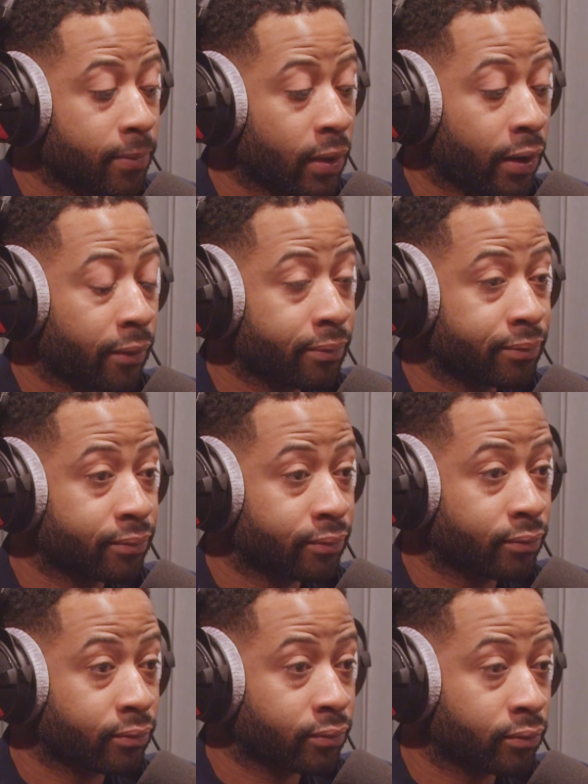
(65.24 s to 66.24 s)
You so is is
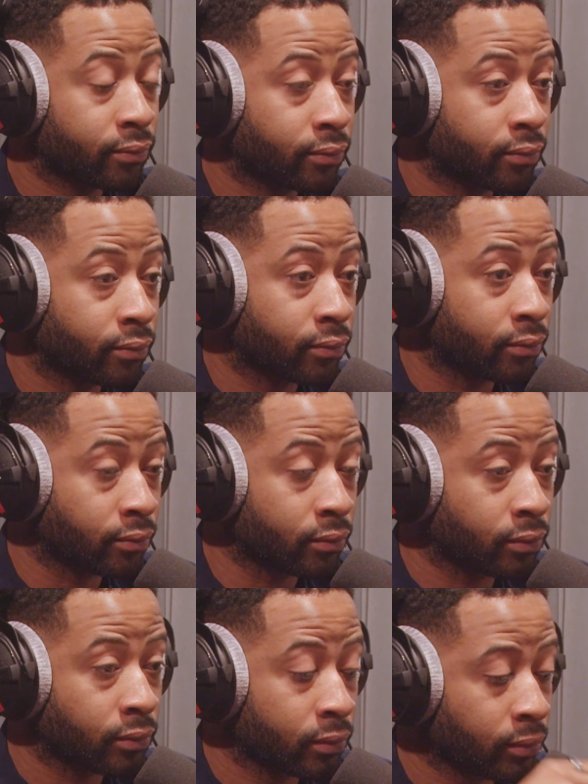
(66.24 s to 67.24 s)
this
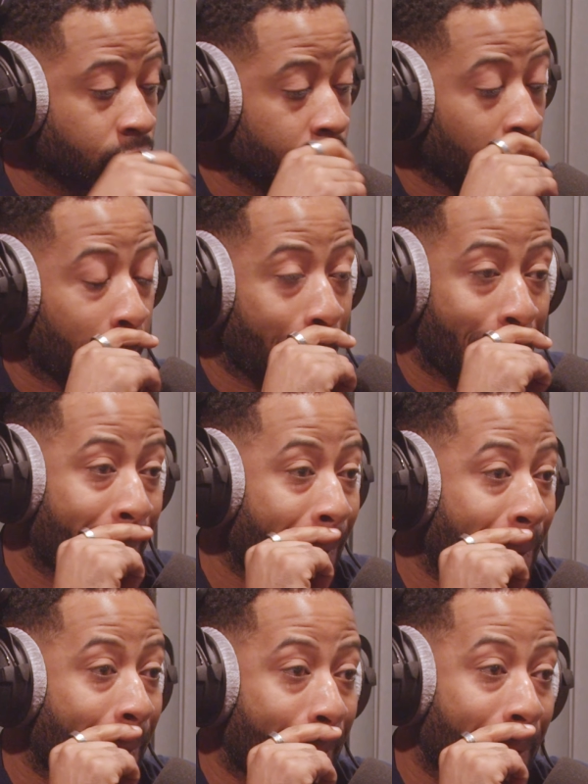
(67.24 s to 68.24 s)
is this something
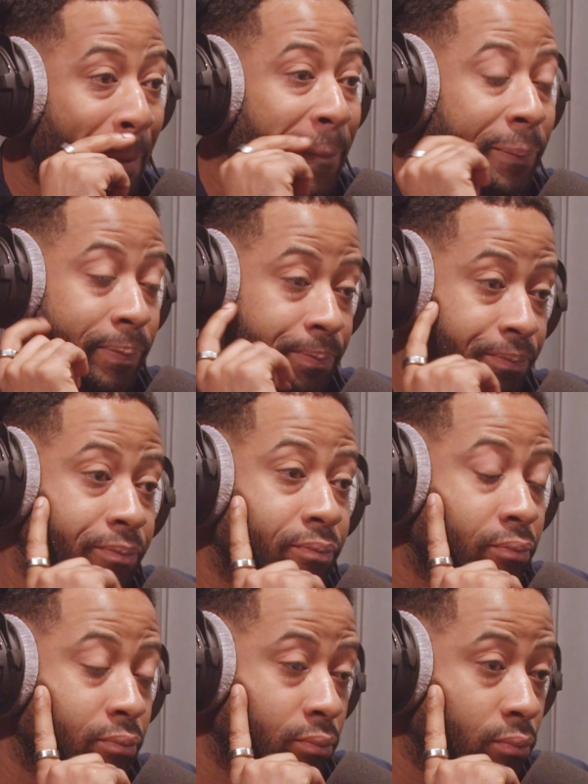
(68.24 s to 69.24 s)
that
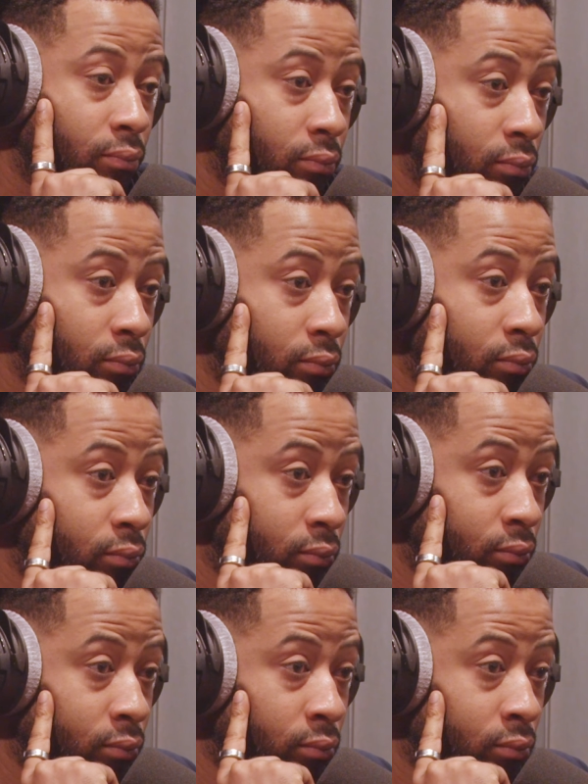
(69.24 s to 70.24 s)
is in the early
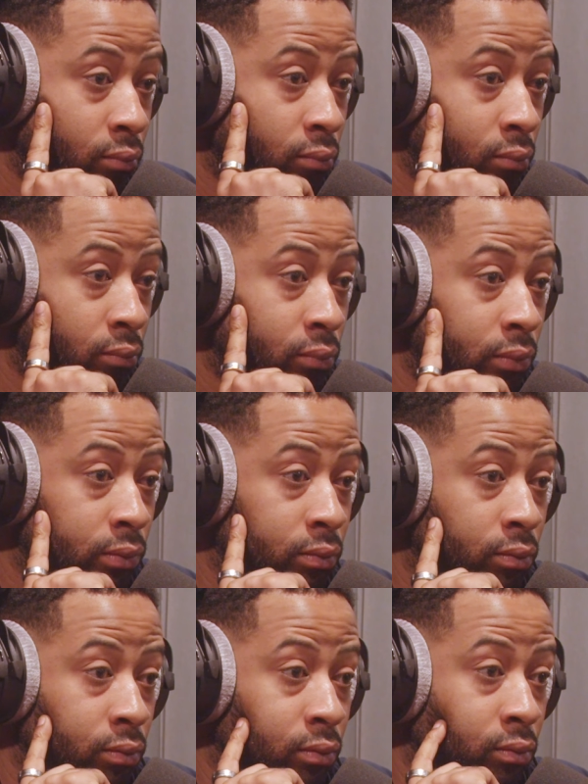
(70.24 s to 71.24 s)
stages, or is this
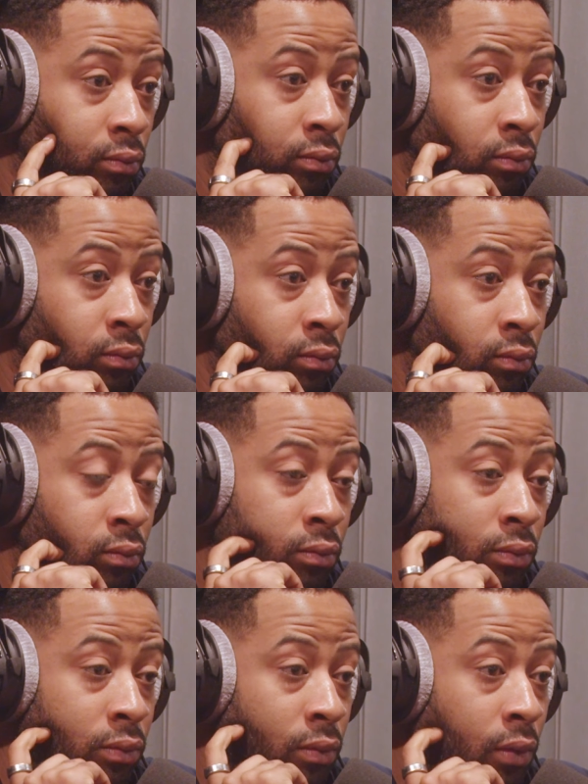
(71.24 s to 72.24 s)
specific?
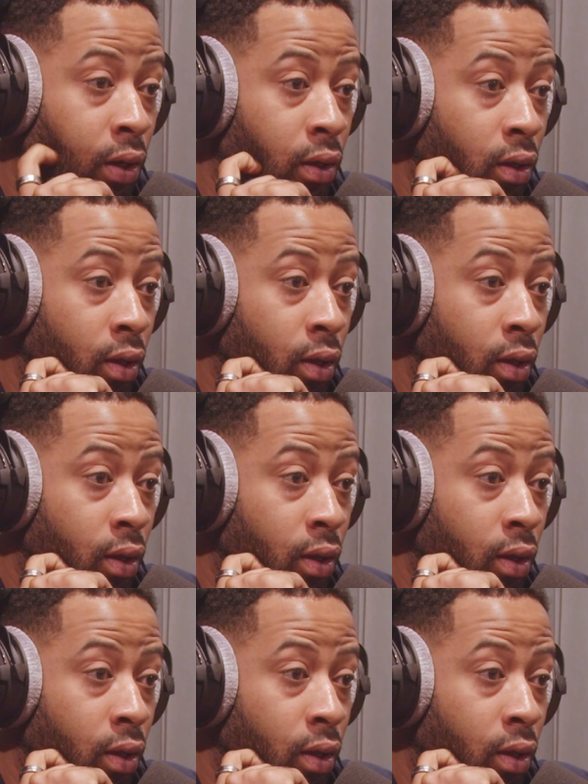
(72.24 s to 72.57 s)
What's it called?